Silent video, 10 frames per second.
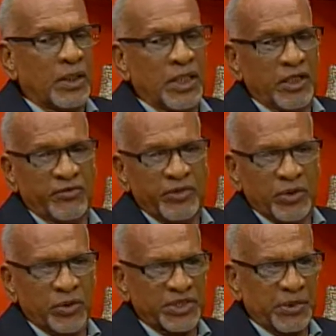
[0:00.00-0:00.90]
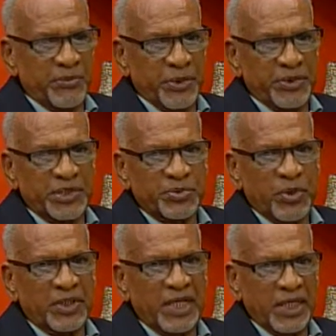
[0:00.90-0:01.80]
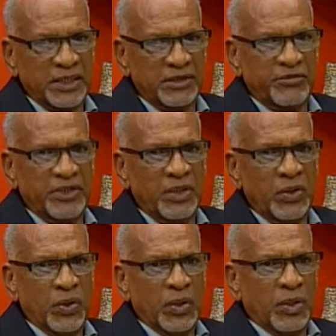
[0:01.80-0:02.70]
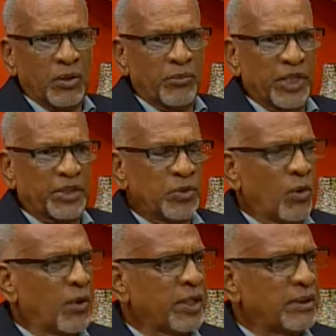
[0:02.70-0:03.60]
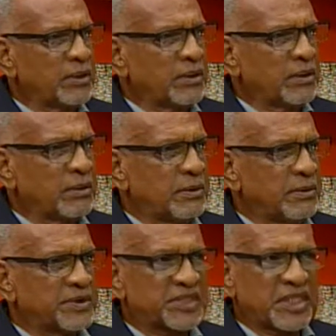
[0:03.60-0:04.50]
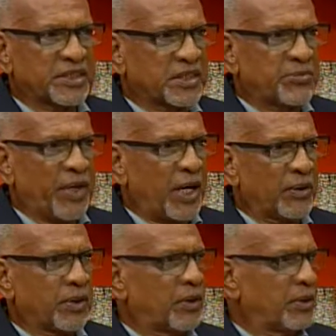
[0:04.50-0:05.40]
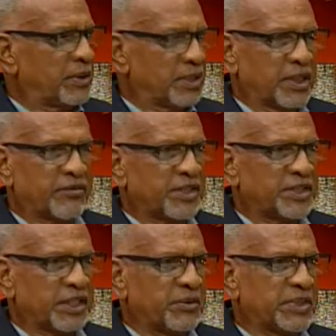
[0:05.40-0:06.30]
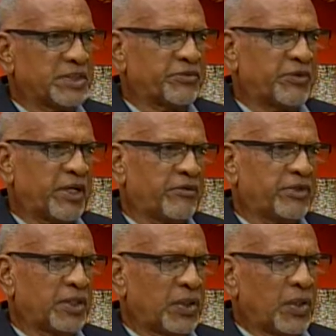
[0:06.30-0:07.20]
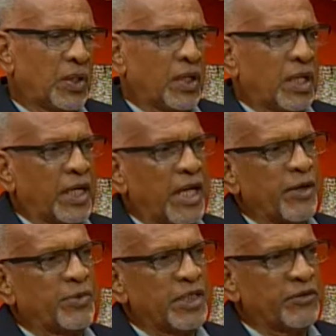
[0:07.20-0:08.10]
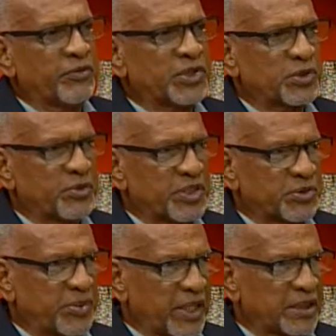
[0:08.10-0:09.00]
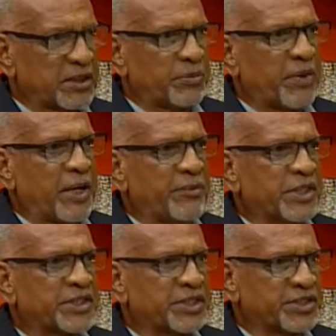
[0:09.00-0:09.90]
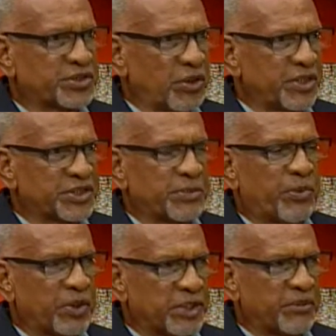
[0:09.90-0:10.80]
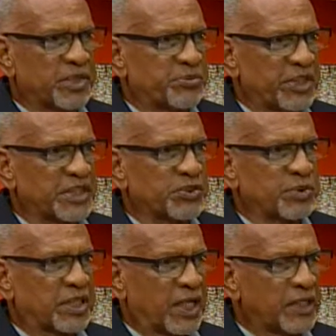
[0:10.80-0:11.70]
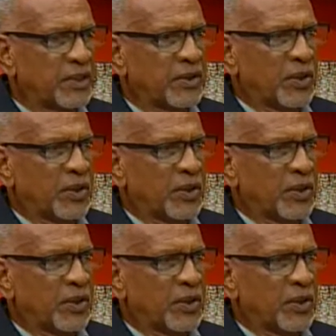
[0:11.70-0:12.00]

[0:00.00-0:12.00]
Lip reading: even though some people spoke negatively, but no one stays in power or in the Governor General's seat forever. And I believe we should respect the Prime Minister's choice, support him as best as we can.